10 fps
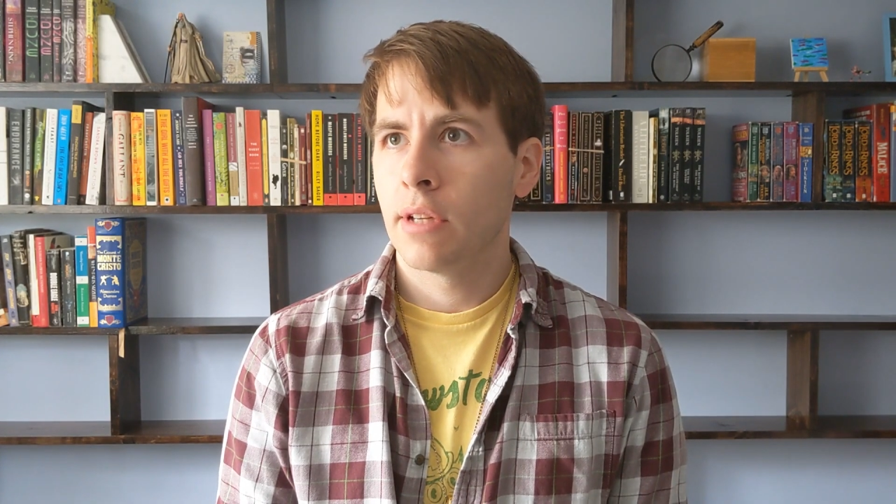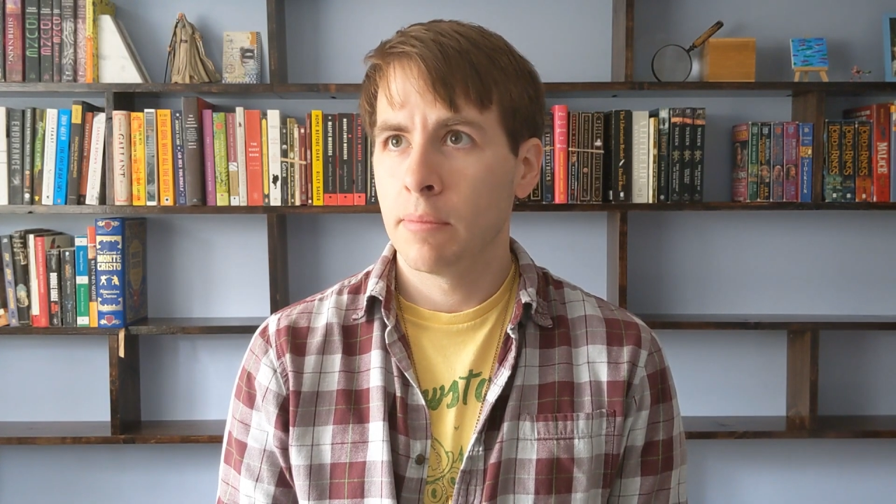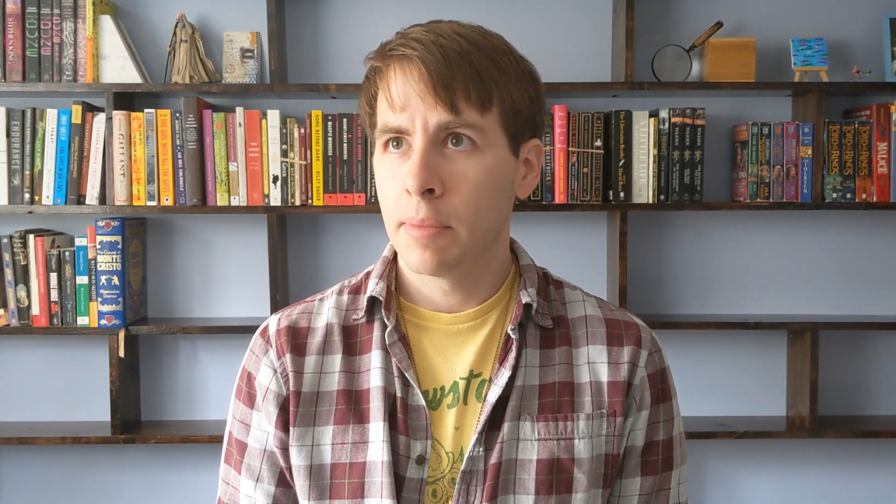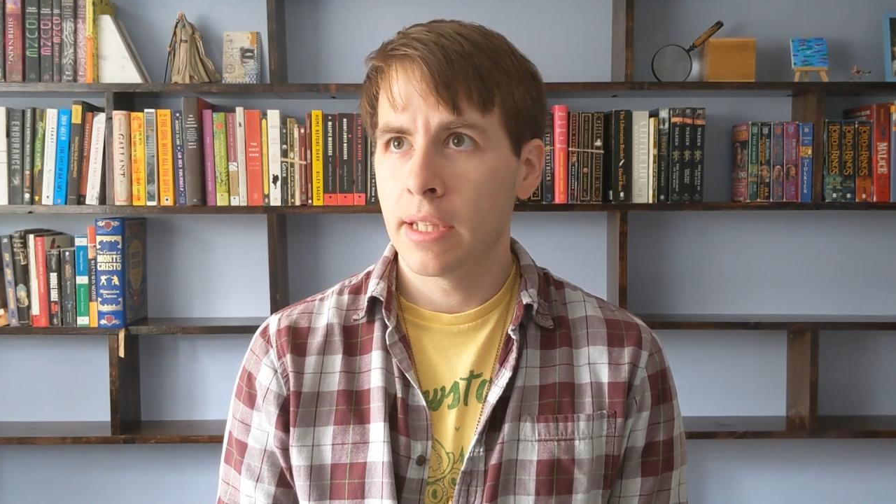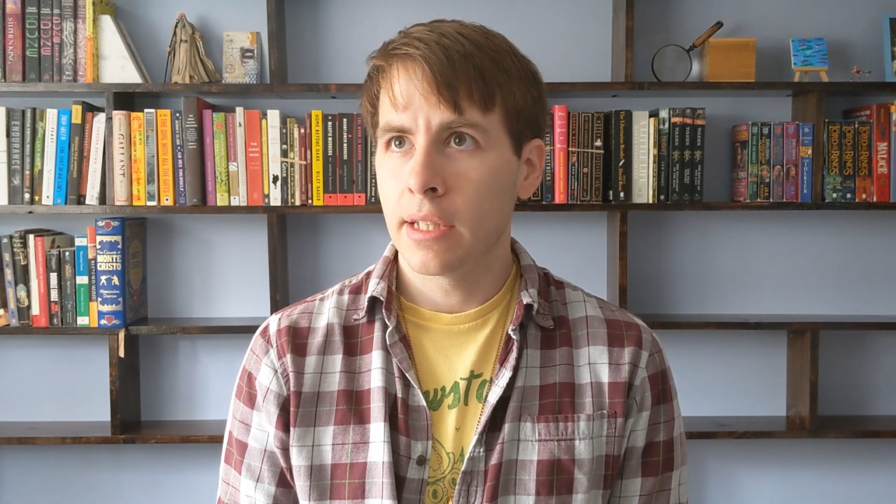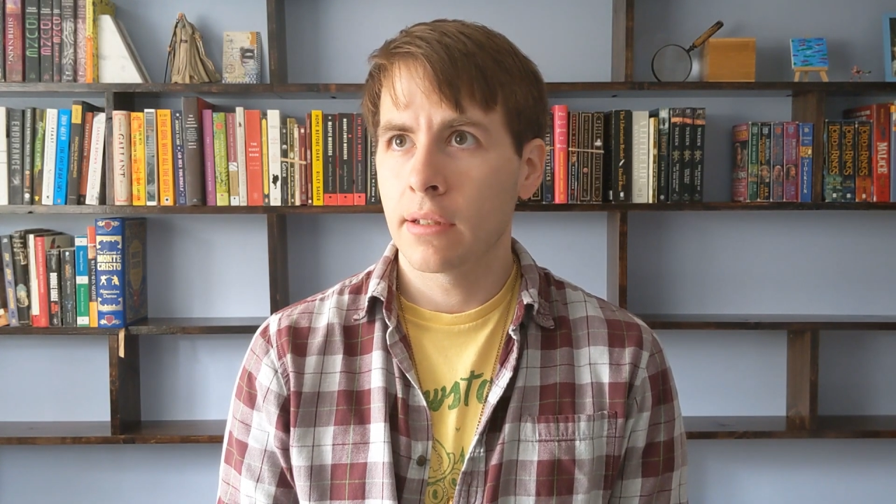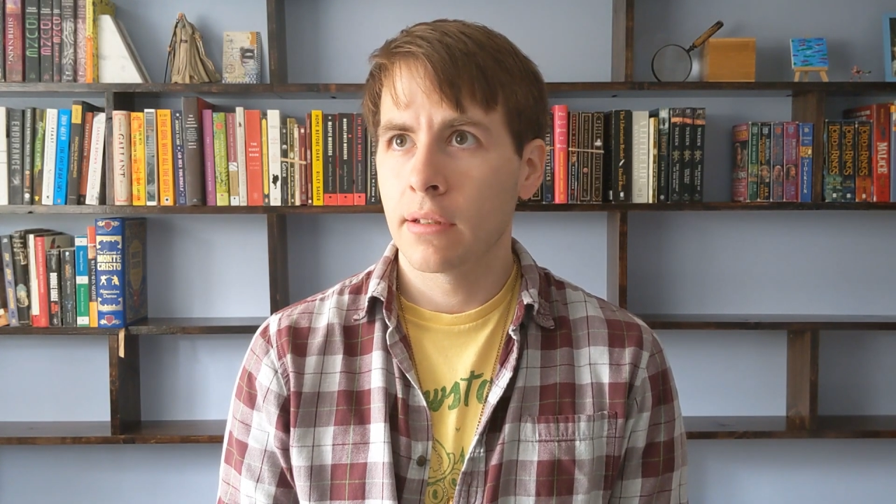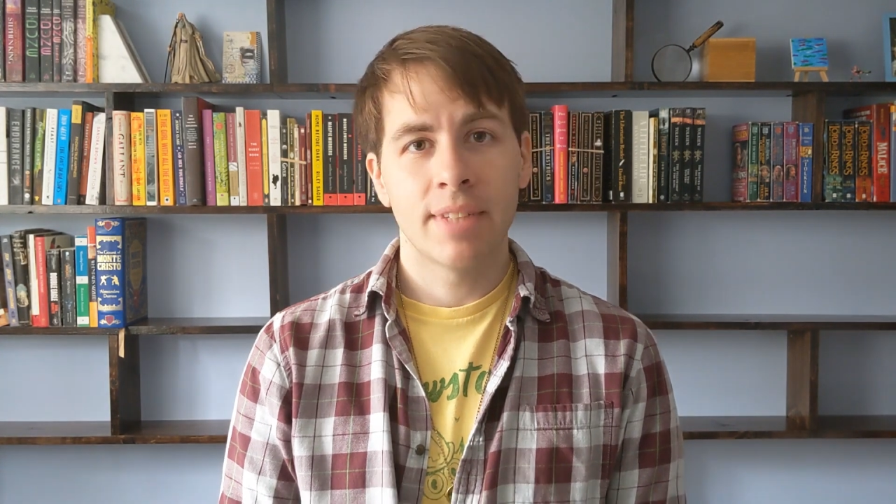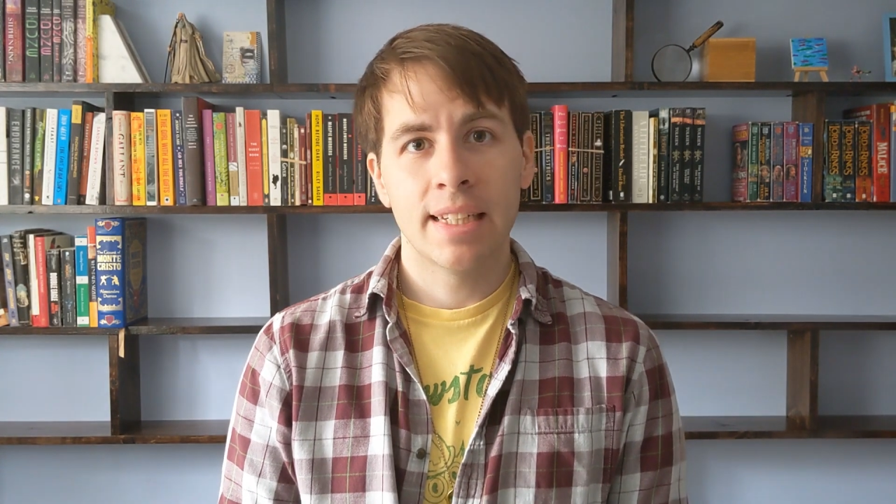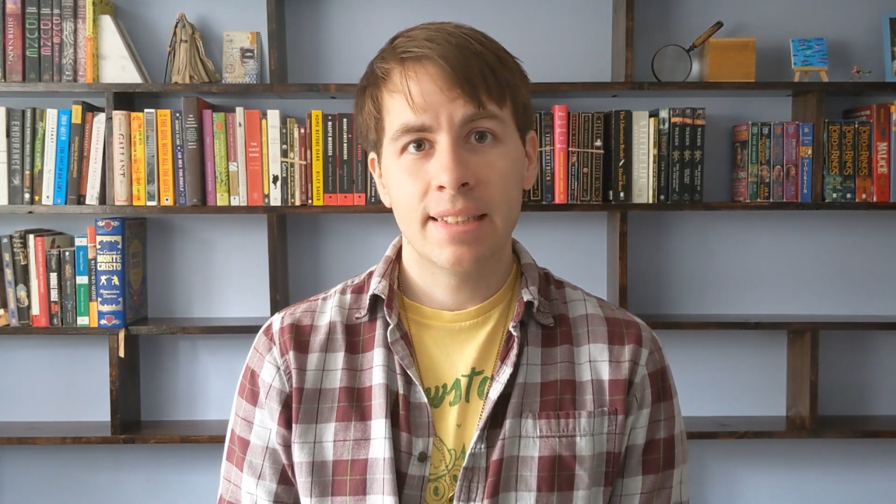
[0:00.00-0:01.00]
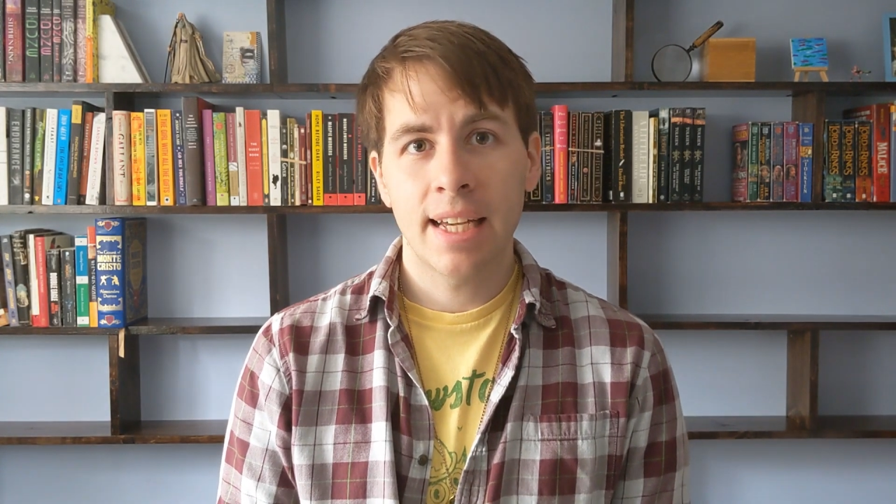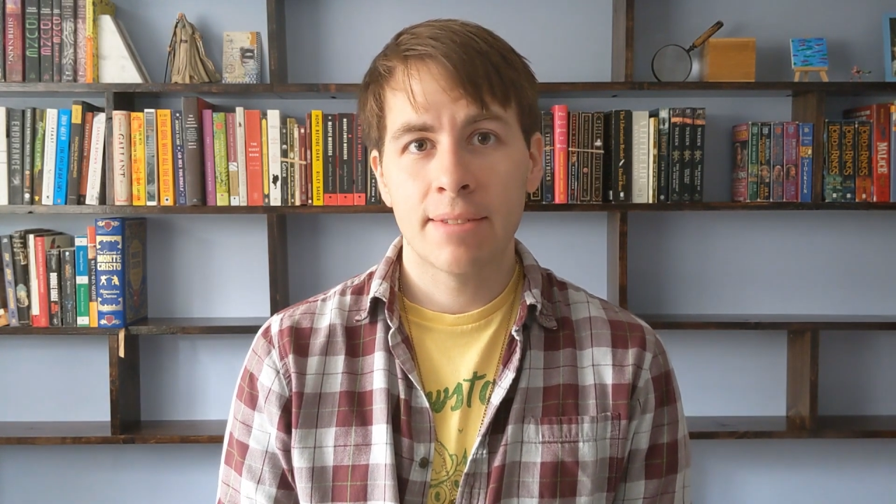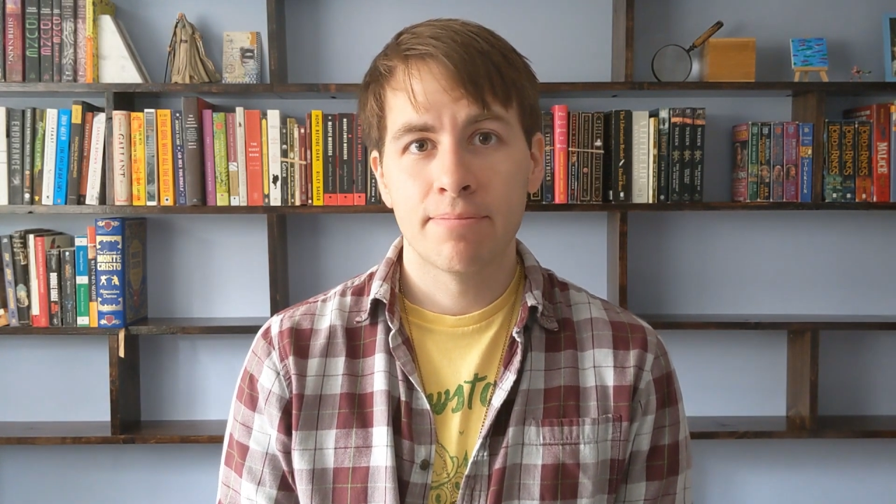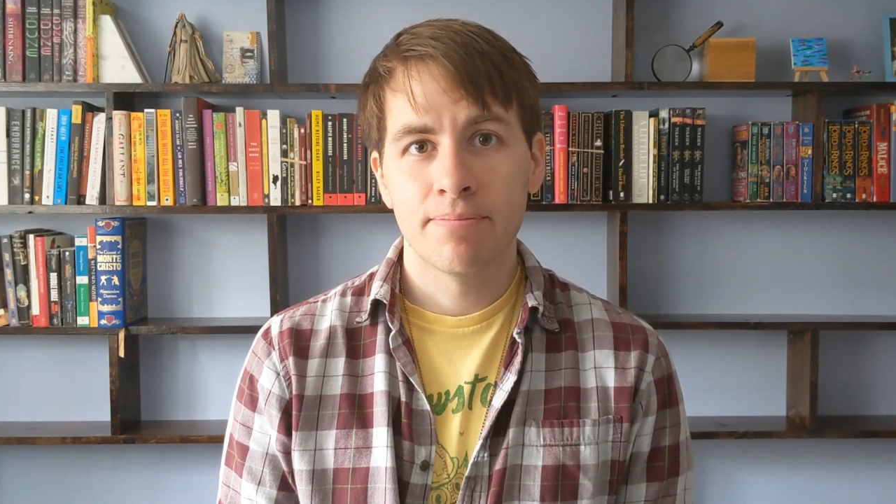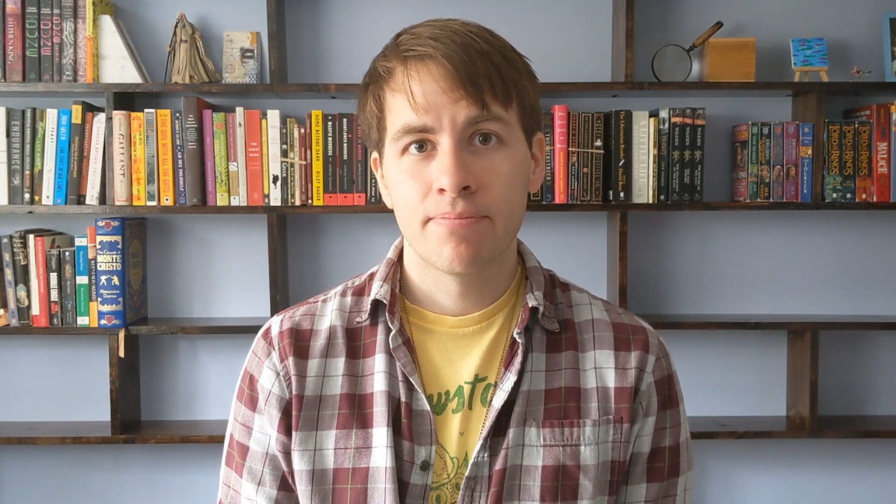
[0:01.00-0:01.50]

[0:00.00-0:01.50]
and meaning. And yeah,